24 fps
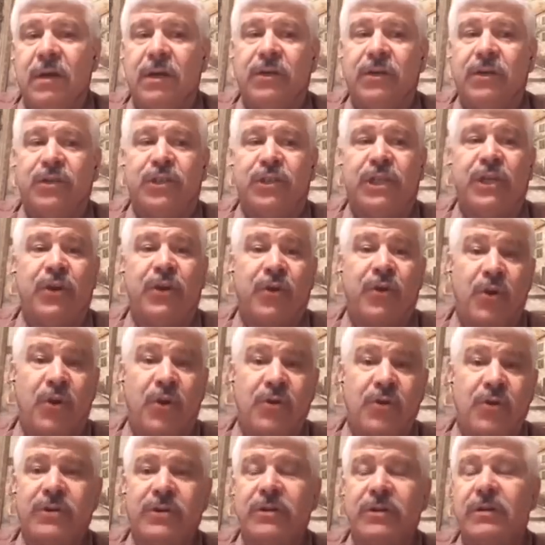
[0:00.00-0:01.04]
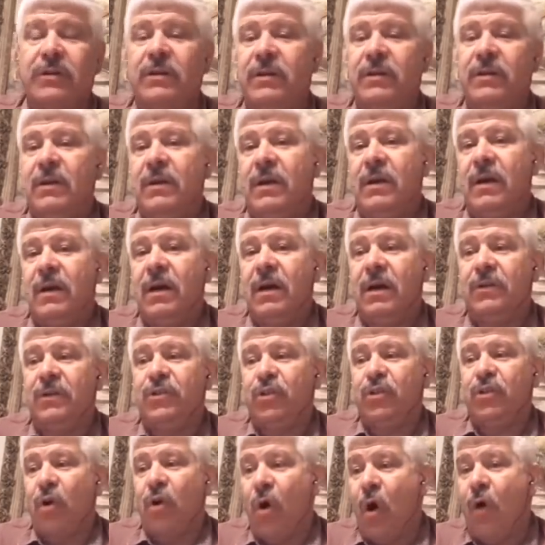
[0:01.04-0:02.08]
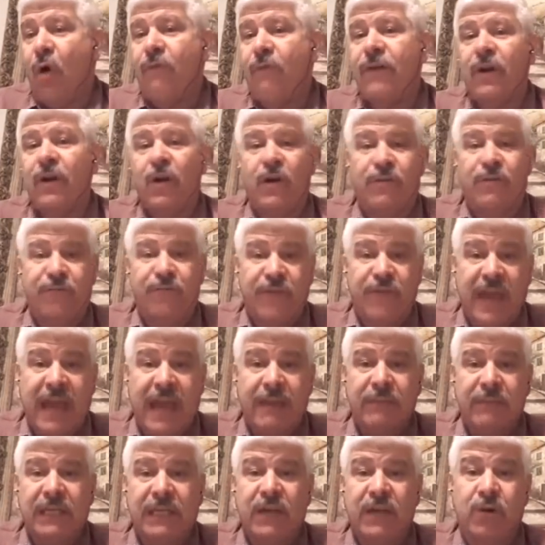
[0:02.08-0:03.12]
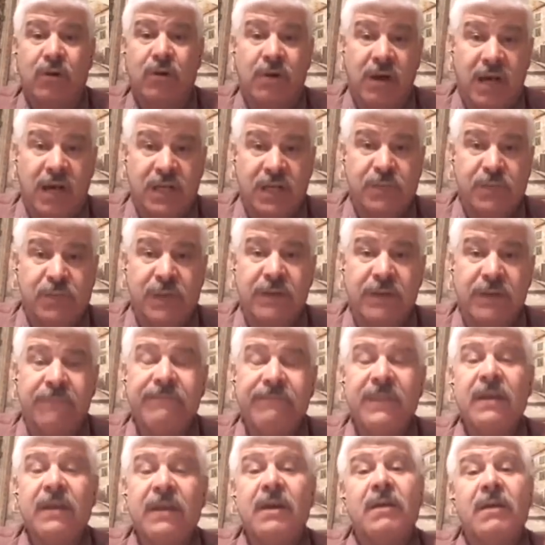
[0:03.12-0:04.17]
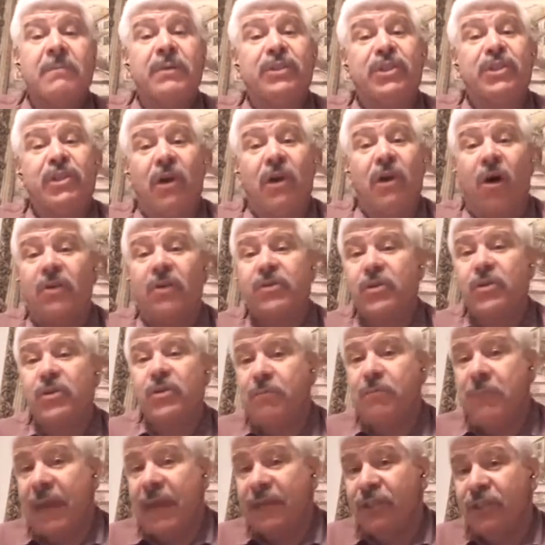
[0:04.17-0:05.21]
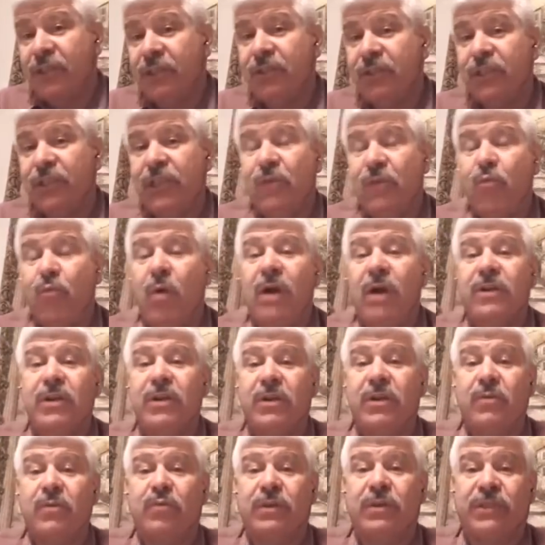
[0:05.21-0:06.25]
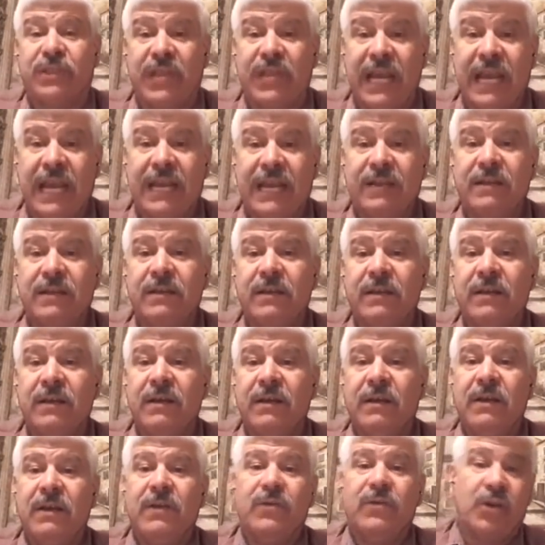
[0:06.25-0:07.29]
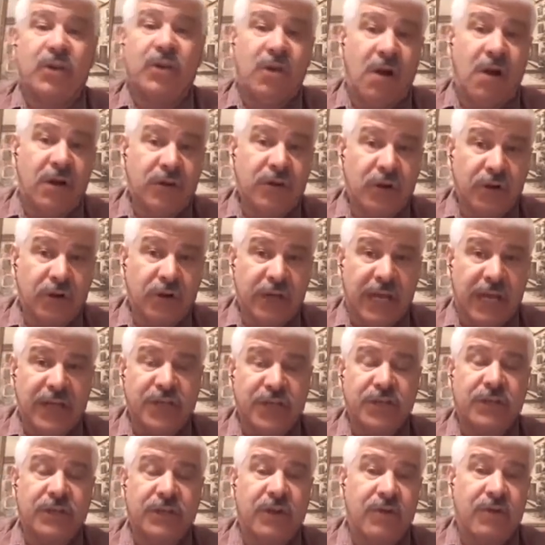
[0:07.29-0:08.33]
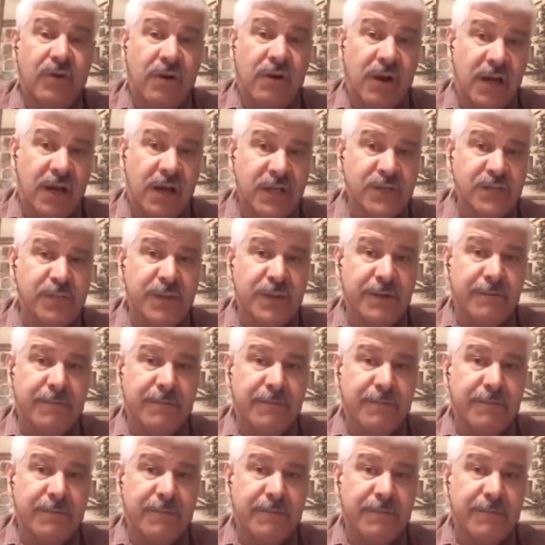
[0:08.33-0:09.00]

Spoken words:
She hurt Jehovah, her family, her husband. But she also mentioned she wanted to retain the congregation and her husband.